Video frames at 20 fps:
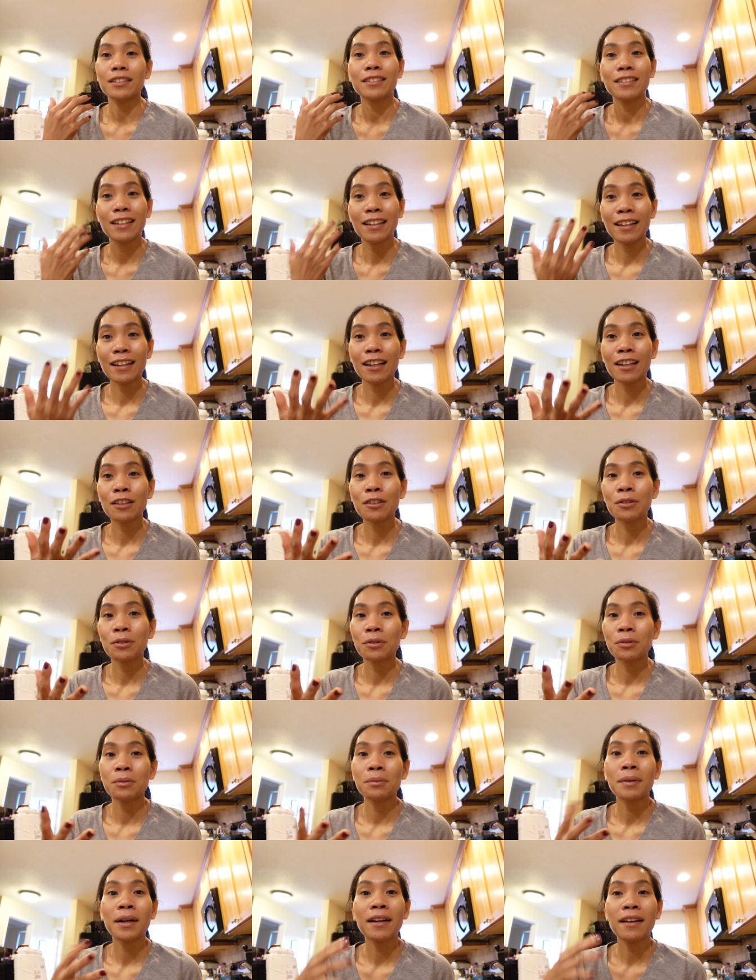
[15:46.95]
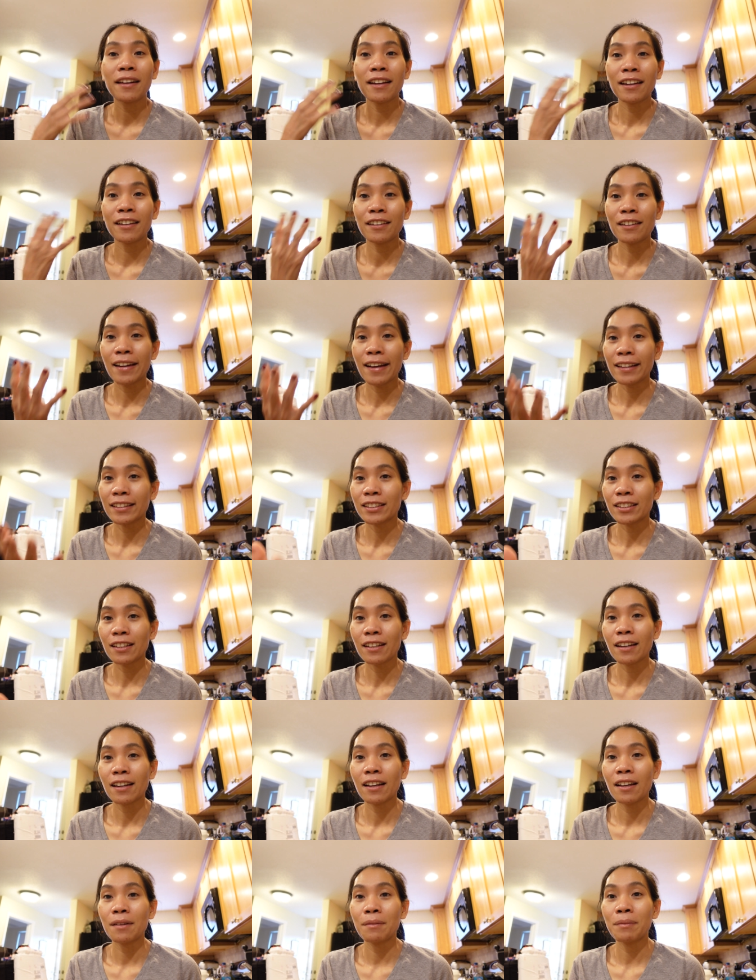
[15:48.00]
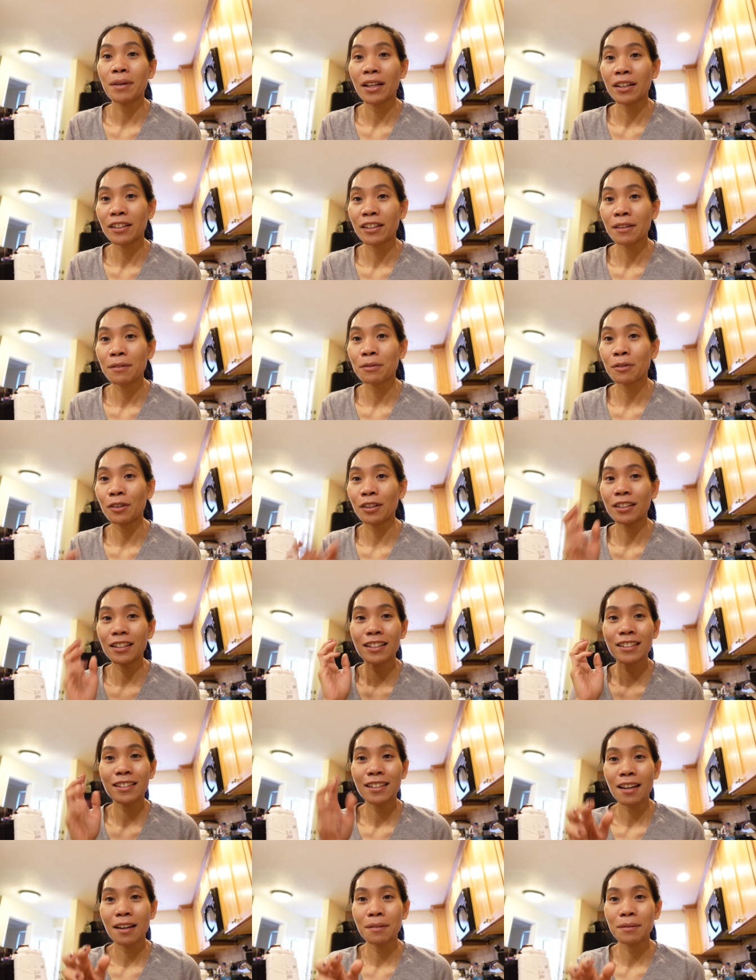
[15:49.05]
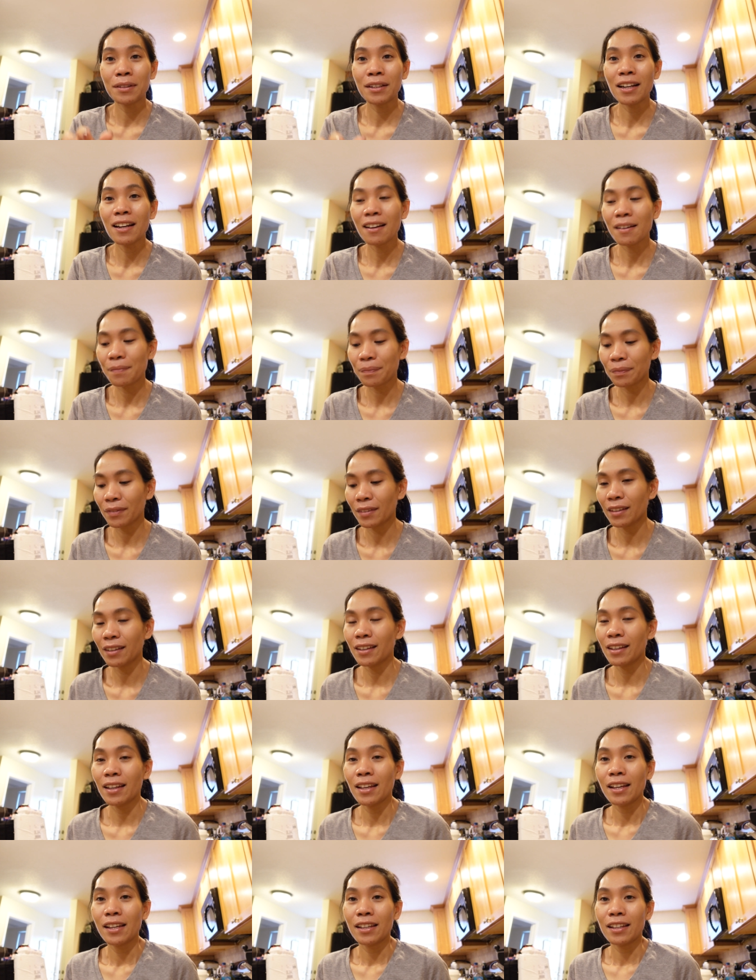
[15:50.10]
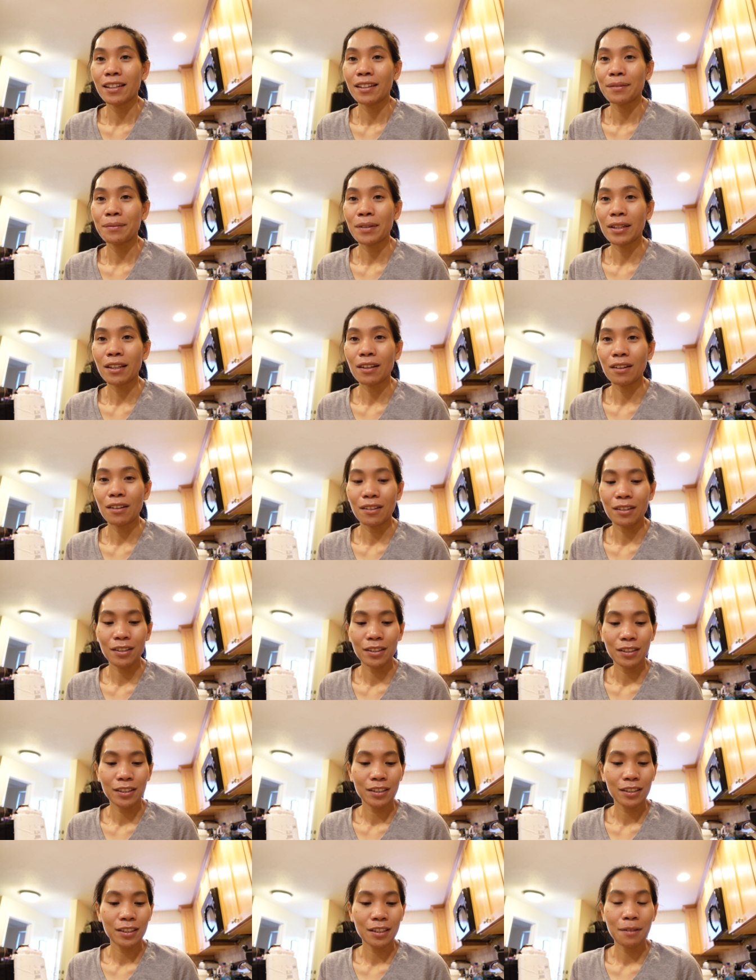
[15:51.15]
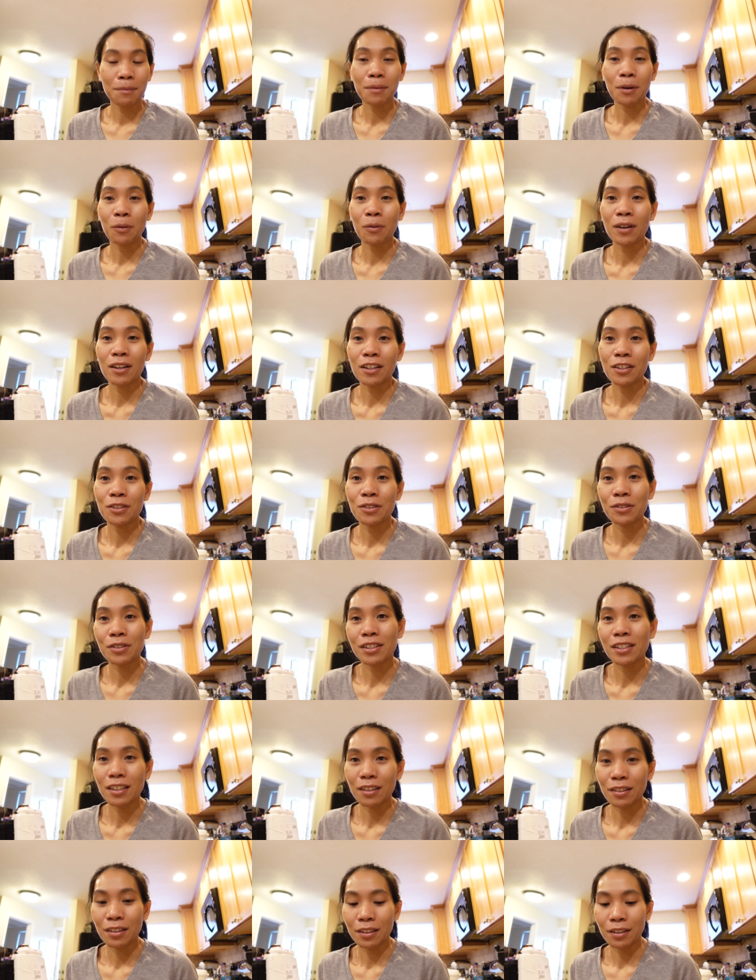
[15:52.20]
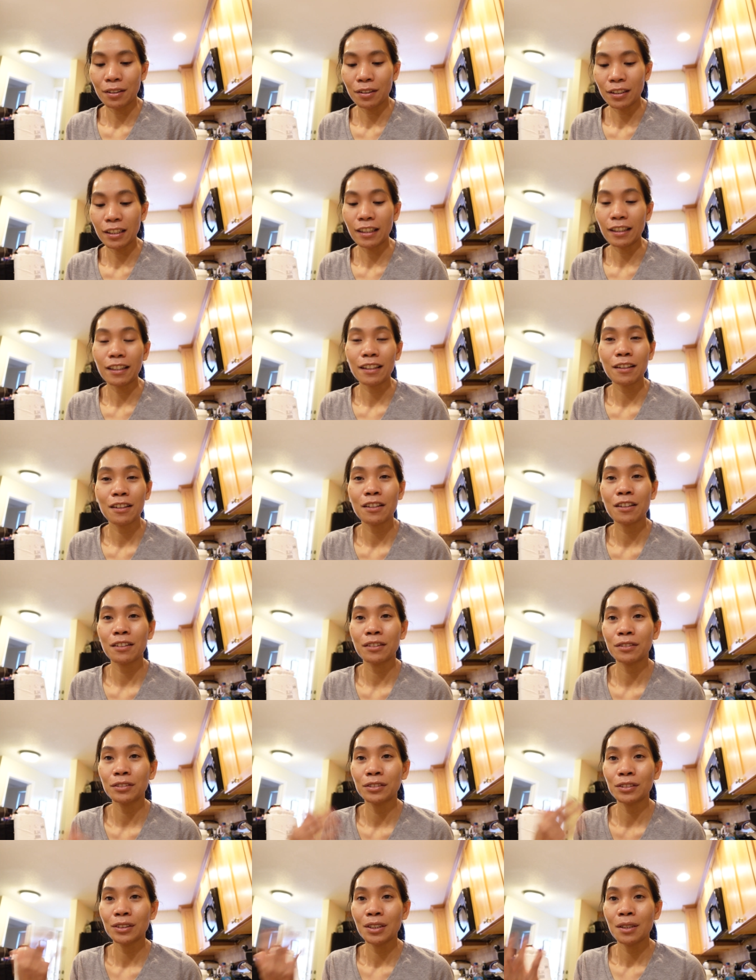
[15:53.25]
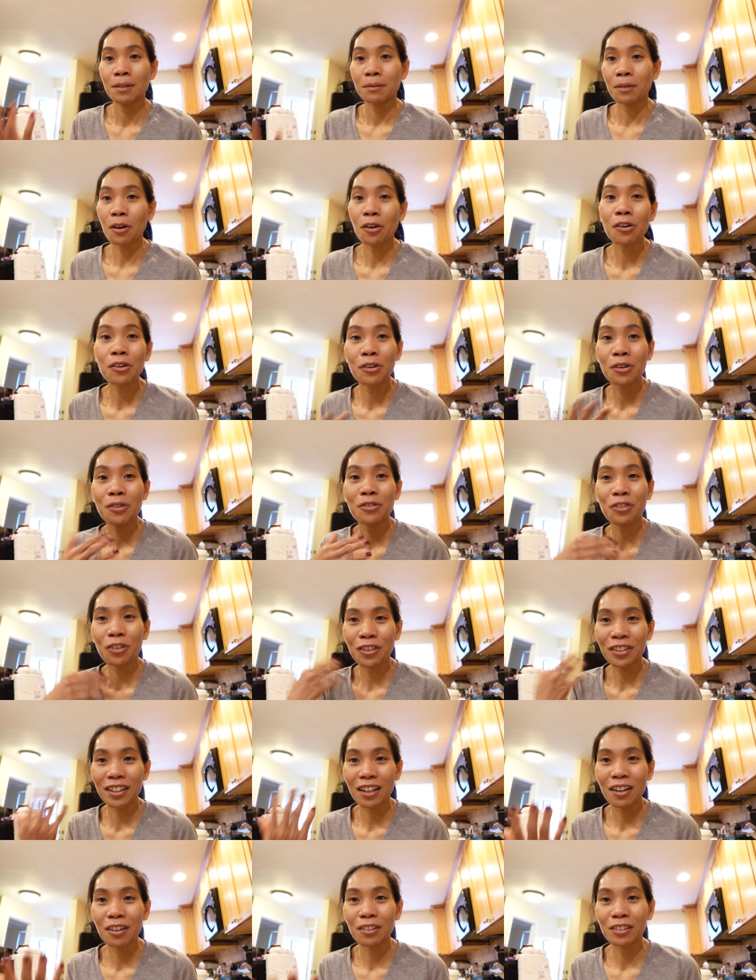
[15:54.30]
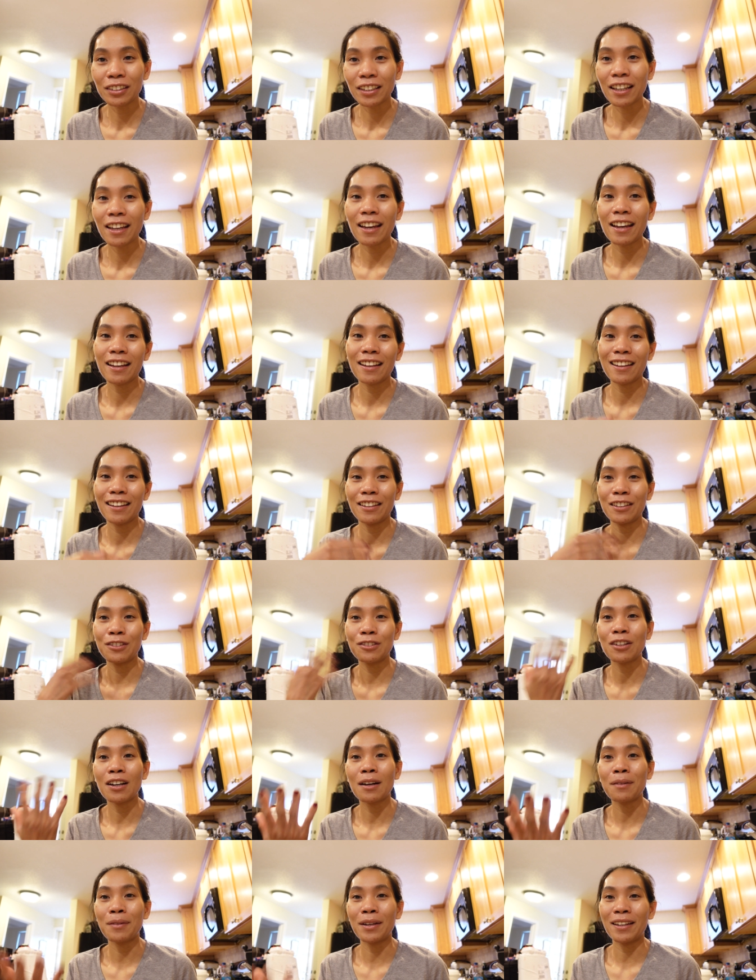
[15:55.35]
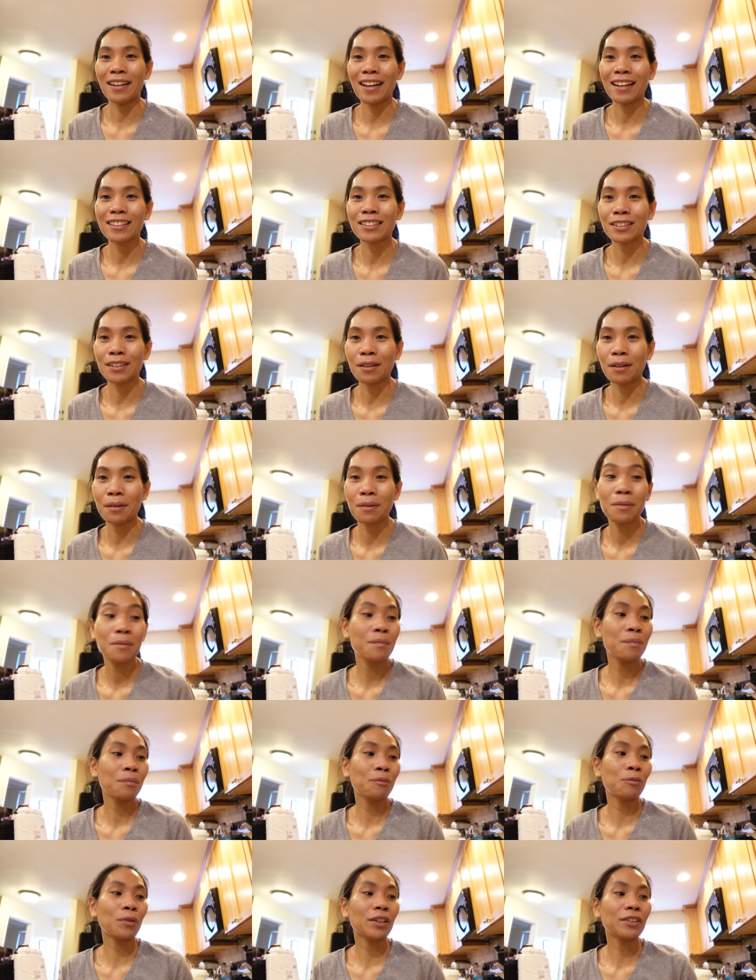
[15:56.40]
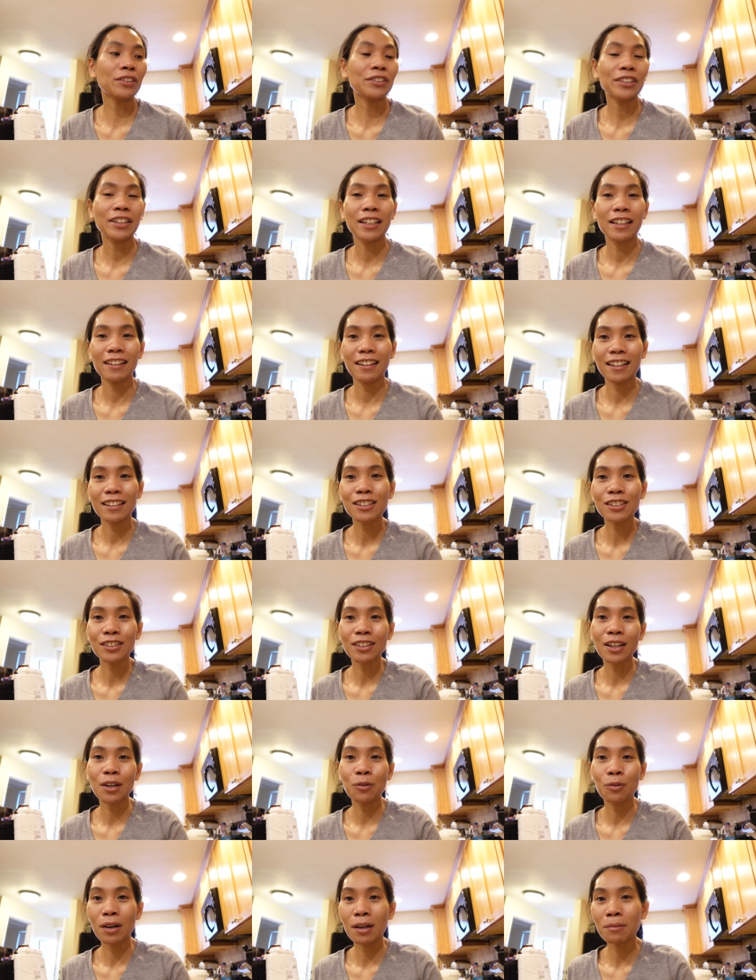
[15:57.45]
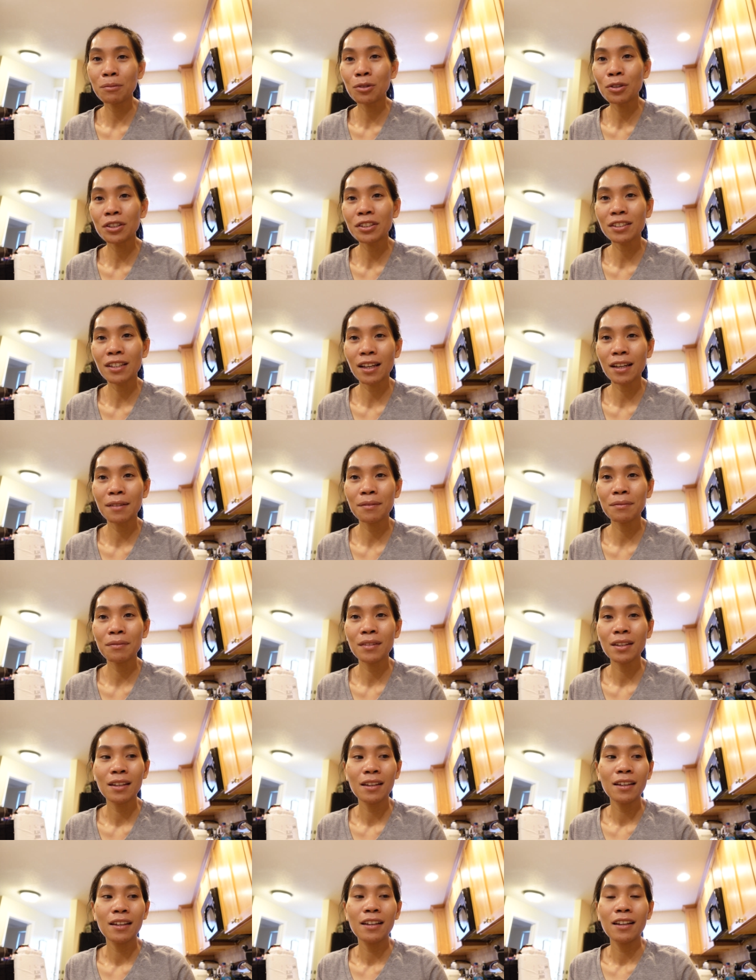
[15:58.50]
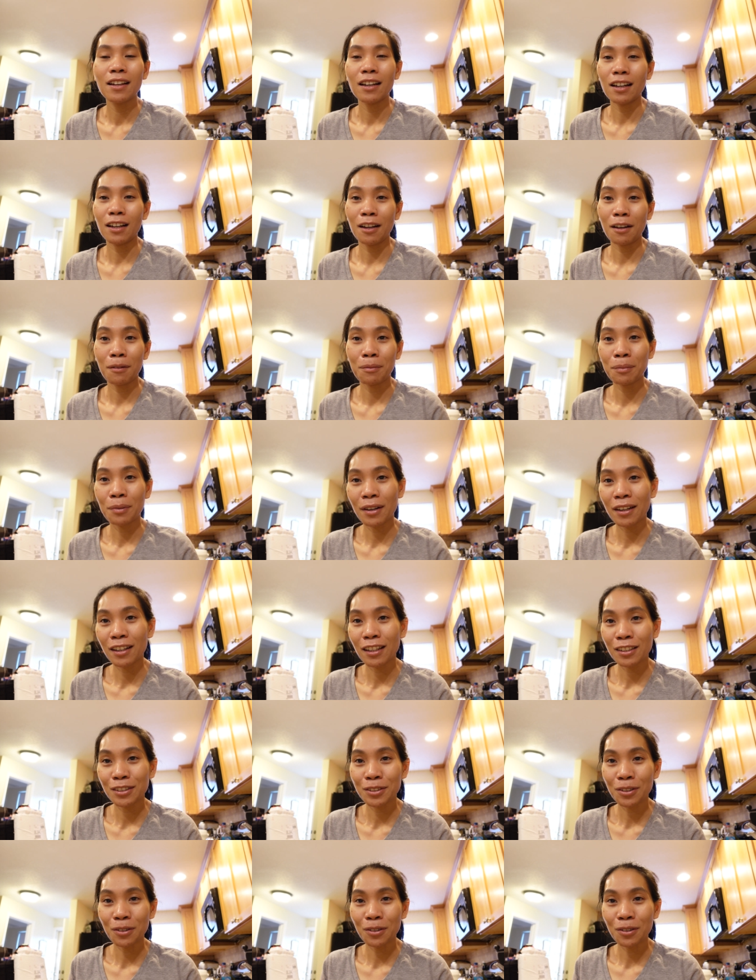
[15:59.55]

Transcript: thinking to buy another extra battery for this camera, because if I want to use it like for the whole day, I do have an extra battery. Let's try one more time product